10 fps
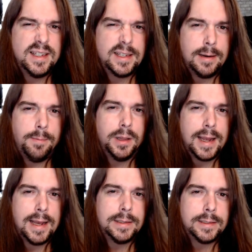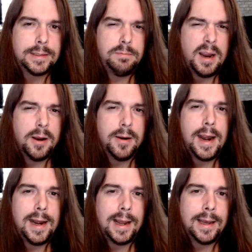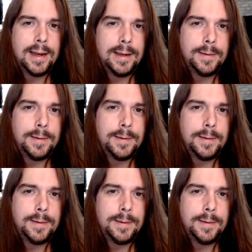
and plants marinating in it.